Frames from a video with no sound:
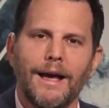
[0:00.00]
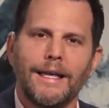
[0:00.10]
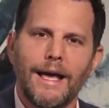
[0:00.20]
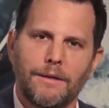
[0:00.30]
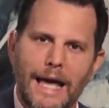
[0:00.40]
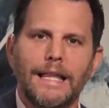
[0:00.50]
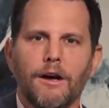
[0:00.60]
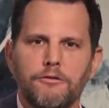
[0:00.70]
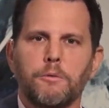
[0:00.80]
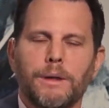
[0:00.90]
Yet they
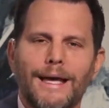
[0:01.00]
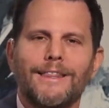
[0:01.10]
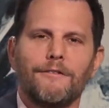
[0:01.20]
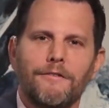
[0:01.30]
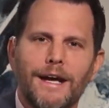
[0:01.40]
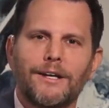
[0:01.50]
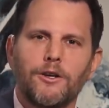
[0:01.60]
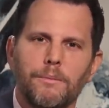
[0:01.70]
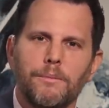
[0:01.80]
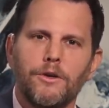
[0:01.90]
love to play the
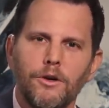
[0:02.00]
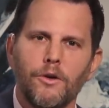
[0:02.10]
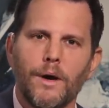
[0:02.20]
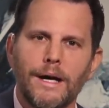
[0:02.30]
victim, too.